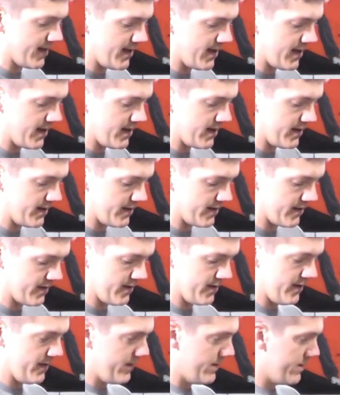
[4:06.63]
end
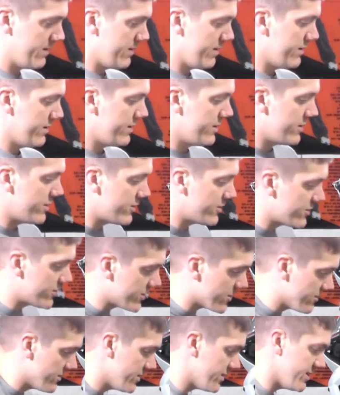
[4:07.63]

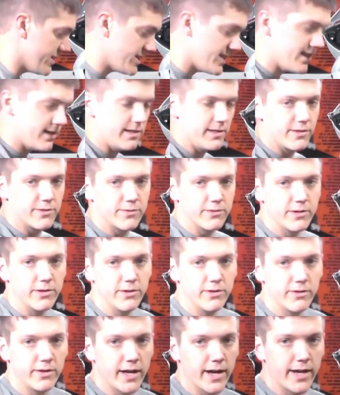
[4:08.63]
to really send it
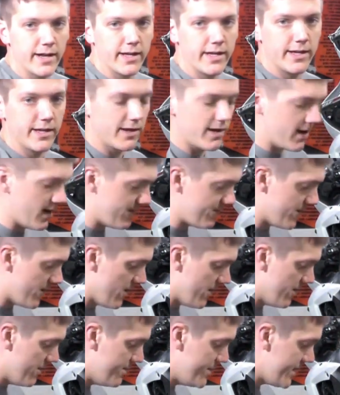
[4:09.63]
through, kind of get off
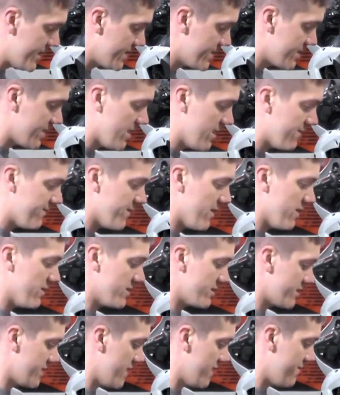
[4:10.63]
all the big stuff, all
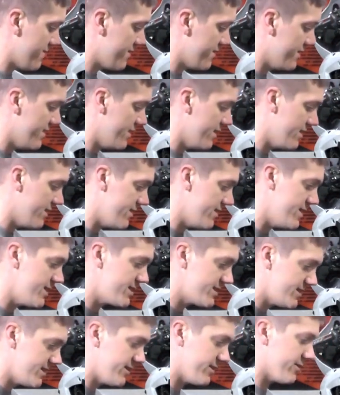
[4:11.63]
the stuff that
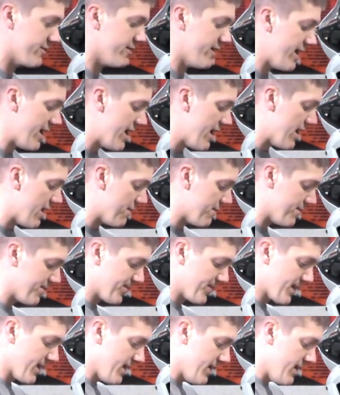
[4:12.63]
this didn't grab.
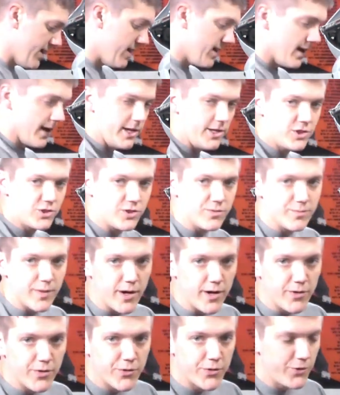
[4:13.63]
I usually
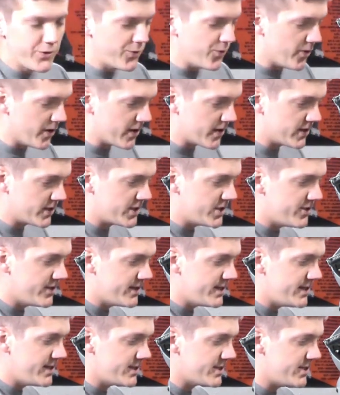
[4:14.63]
burn through one or two
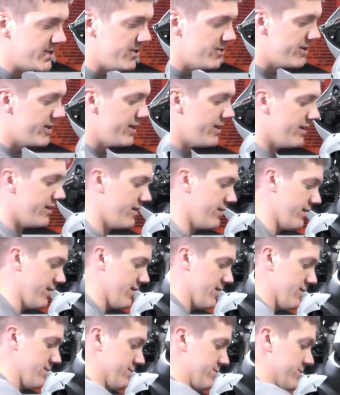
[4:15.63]
of these doing it,
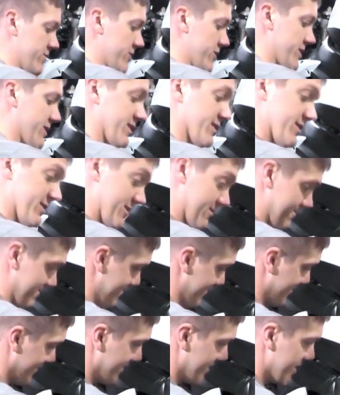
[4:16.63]
just because
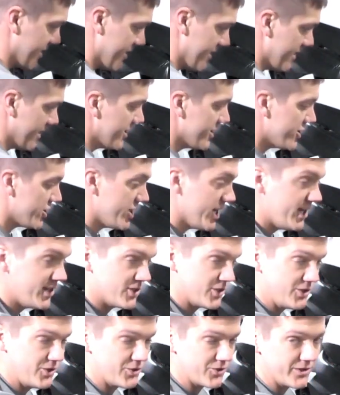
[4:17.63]

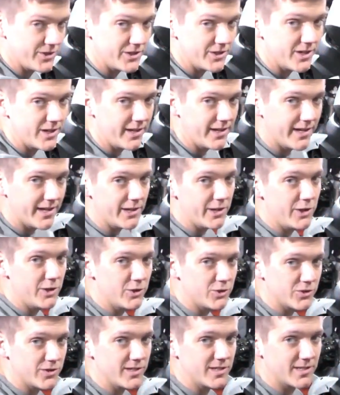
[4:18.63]
chains are usually dirty and
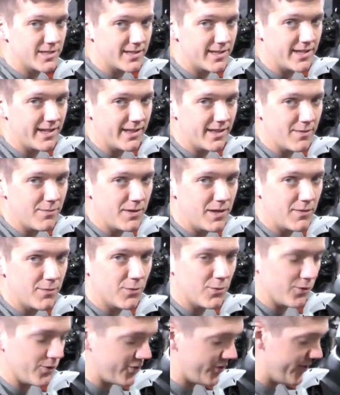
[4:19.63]
usually it's a thing that
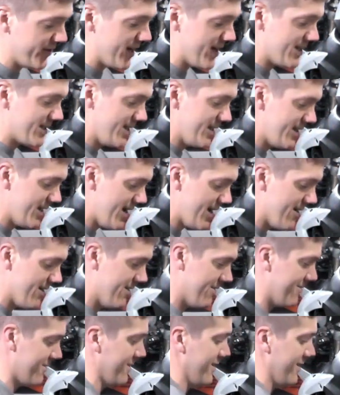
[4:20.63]
people do not take care